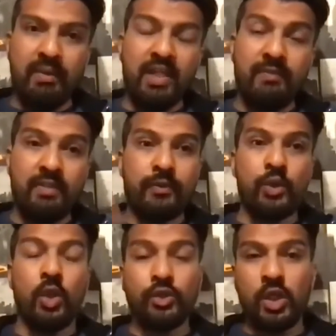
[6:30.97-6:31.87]
even if
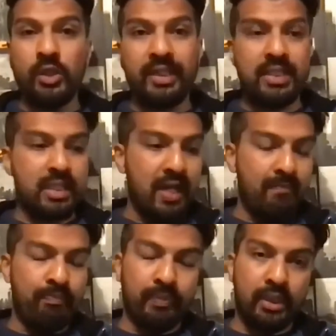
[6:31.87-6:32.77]
your dog is
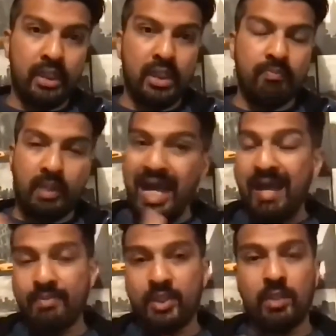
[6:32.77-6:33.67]

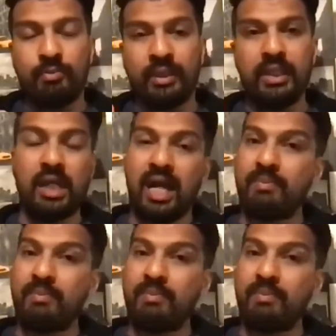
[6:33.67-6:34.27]
absolutely brilliant,